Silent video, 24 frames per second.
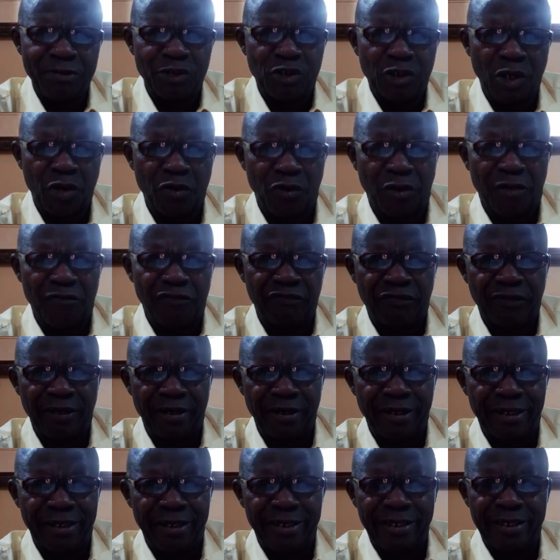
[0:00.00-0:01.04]
when we talk of uh,
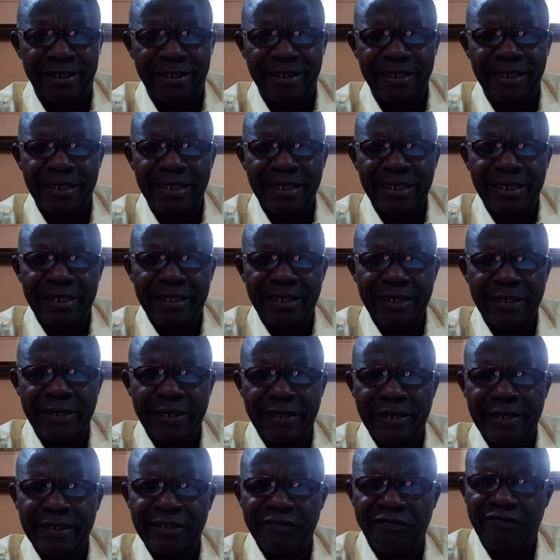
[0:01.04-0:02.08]

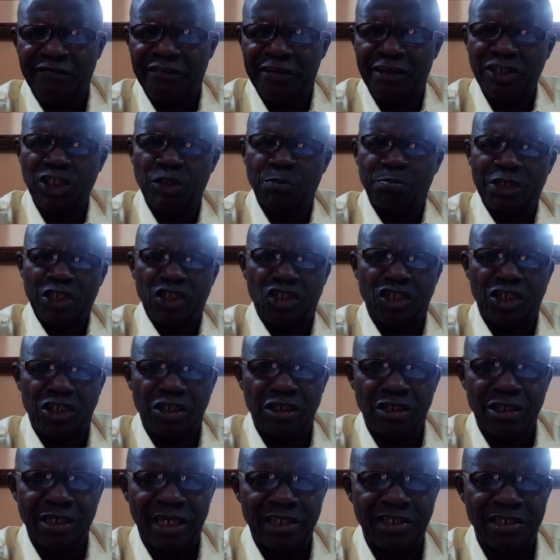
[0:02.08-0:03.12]
uh, the first
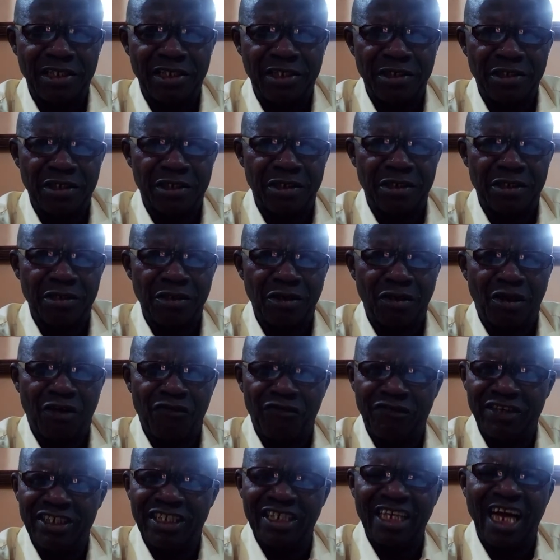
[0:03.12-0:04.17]
speech, that is
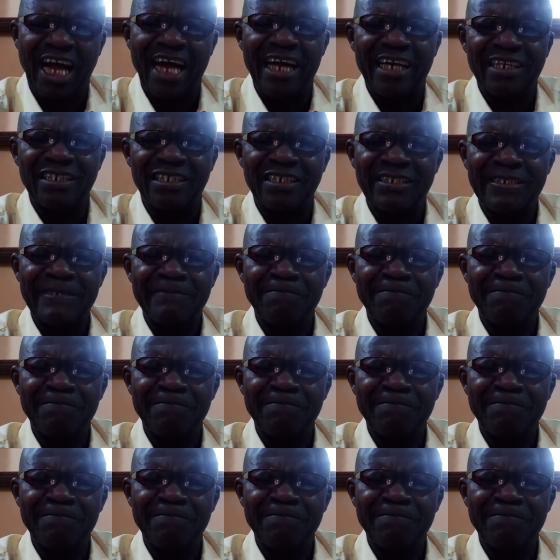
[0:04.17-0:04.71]
of a child,